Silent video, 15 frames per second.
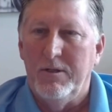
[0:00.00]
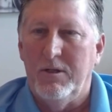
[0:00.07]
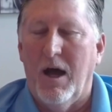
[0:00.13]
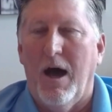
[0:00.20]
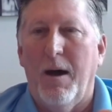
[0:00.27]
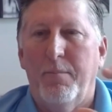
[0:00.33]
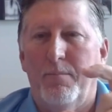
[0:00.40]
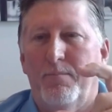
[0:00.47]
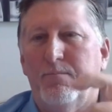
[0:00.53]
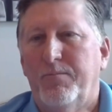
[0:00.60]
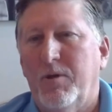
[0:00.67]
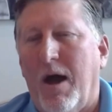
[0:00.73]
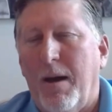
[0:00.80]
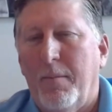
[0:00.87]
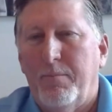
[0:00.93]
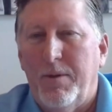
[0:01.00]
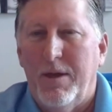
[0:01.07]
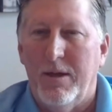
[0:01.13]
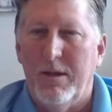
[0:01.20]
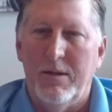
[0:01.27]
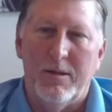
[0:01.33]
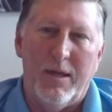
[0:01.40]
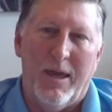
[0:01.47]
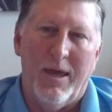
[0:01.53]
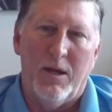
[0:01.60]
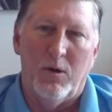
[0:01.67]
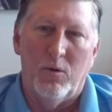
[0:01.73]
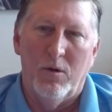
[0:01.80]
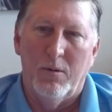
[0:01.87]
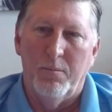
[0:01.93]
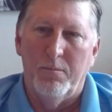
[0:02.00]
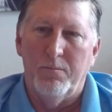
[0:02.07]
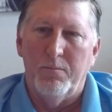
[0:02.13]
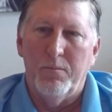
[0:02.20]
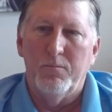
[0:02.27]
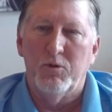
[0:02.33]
top-end interim